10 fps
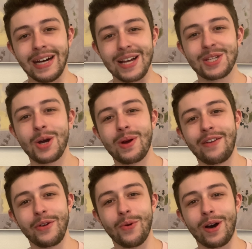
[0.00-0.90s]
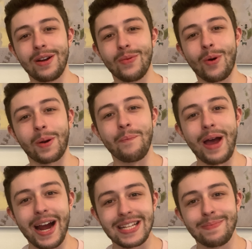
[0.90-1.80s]
How's it going, everyone? Welcome
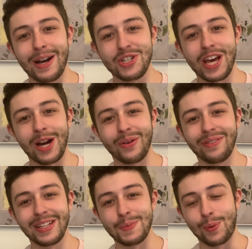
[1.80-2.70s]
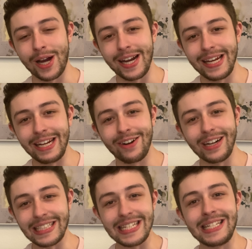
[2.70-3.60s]
back to my channel. It's Brandon here,
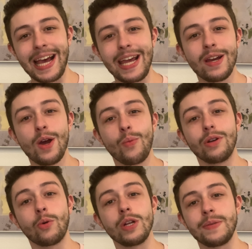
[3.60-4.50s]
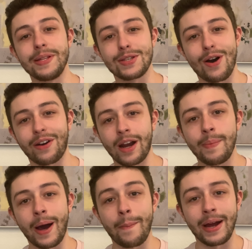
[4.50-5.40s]
and today we're going to be talking
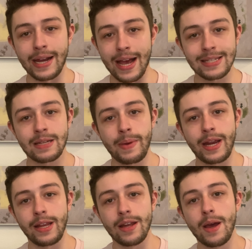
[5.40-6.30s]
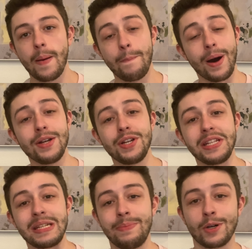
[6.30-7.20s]
about my estimated
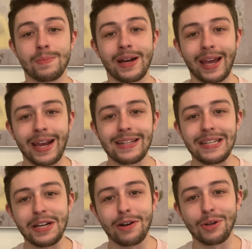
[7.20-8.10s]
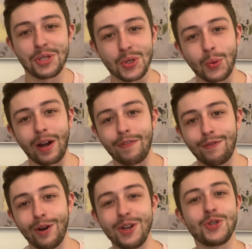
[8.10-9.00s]
budget to build my 1,800 square
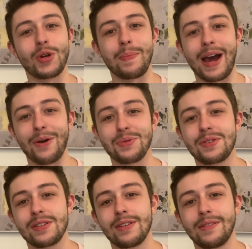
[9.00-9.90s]
foot dream house.